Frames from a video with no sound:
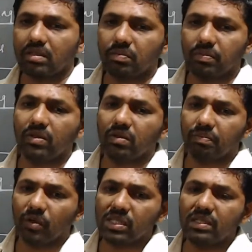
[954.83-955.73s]
no,
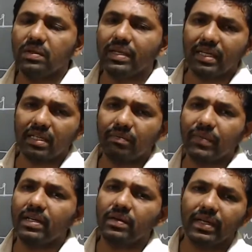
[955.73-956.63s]
positive degree,
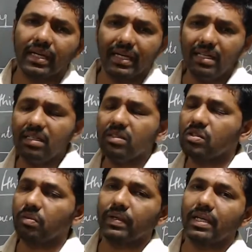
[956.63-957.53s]
comparative degree, and
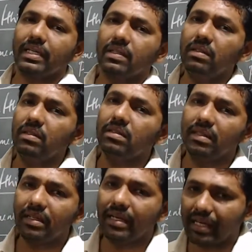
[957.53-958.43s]
superlative
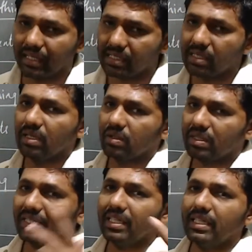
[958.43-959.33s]
degrees. The
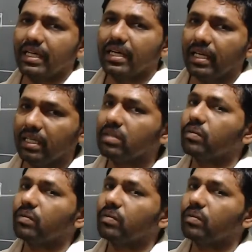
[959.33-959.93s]
third degree,